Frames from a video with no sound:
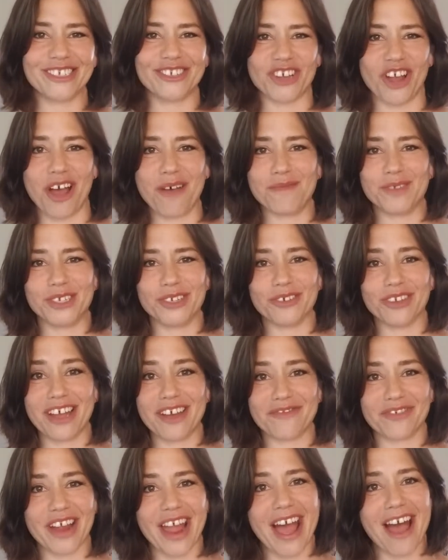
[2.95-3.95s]
jobs you'll
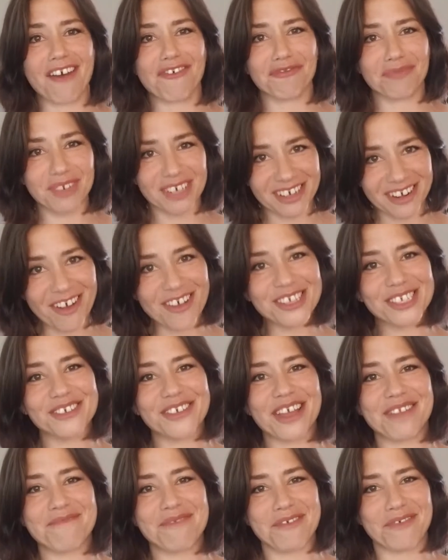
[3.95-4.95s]
ever have, but it also
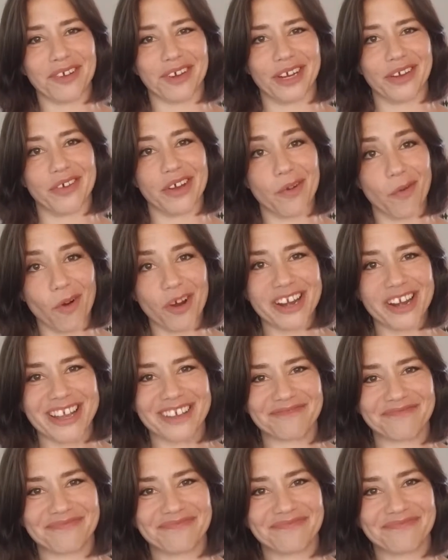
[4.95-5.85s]
can be very rewarding.